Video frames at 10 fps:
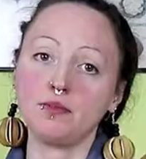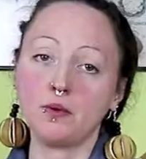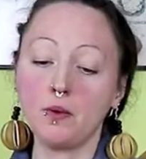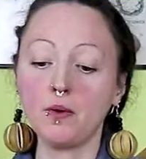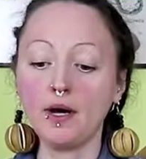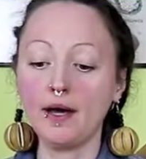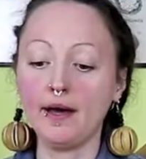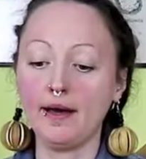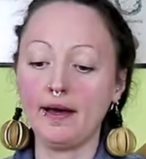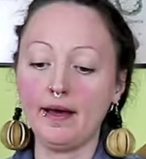you
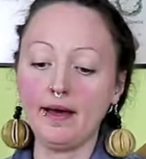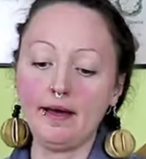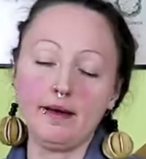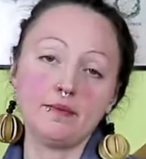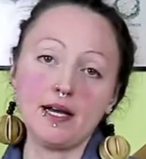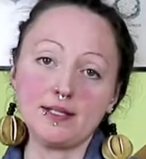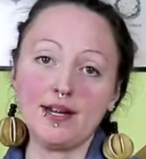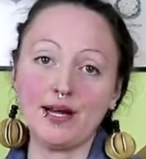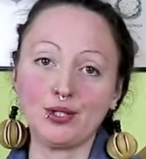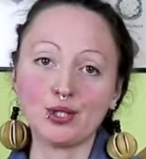as a
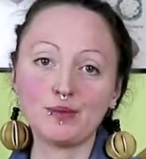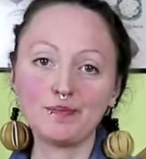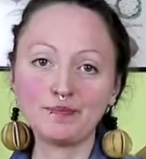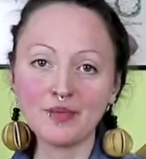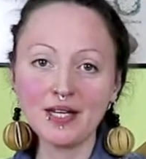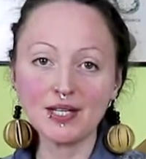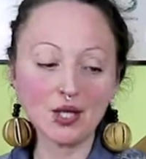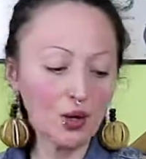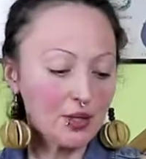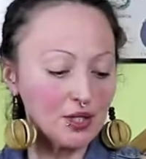lunch.
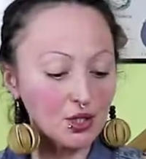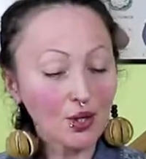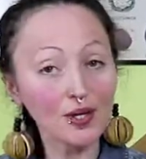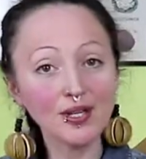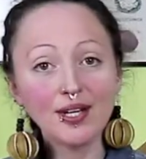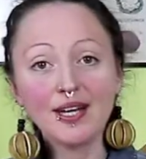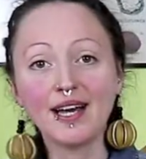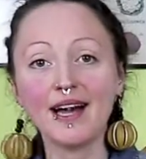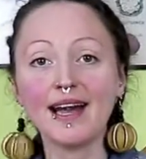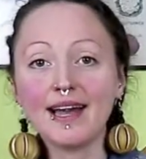So enjoy
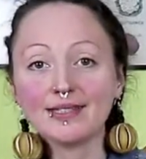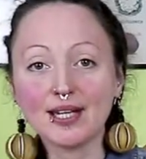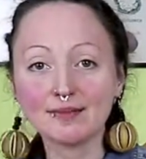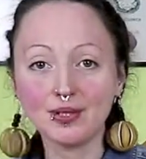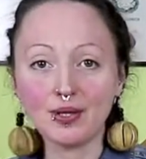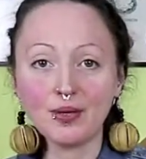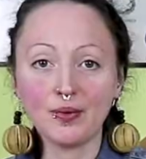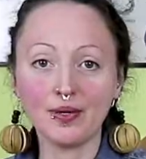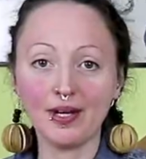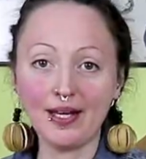and let me
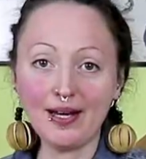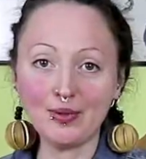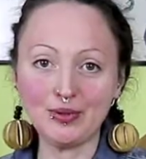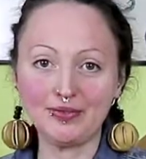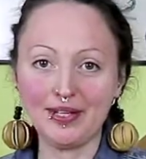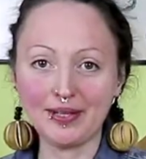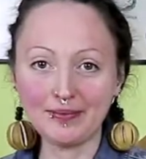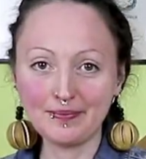know what you think.